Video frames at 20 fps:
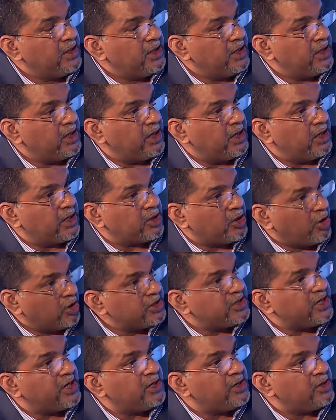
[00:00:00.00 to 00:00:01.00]
uh,
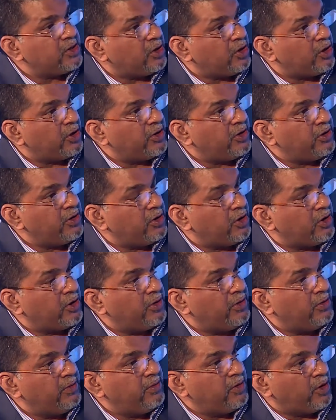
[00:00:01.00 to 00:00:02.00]
content on,
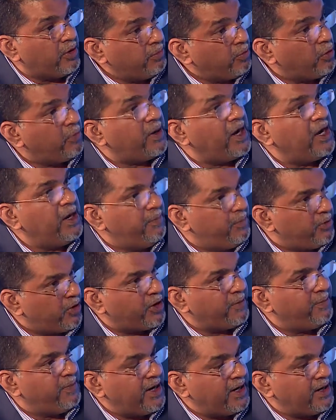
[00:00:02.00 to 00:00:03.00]
on, on mobile
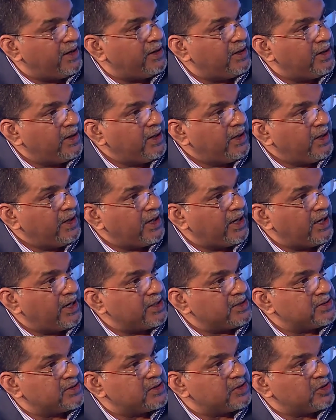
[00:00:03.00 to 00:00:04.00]
broadband
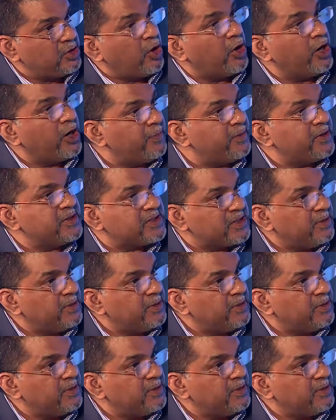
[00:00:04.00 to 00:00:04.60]
has gone up as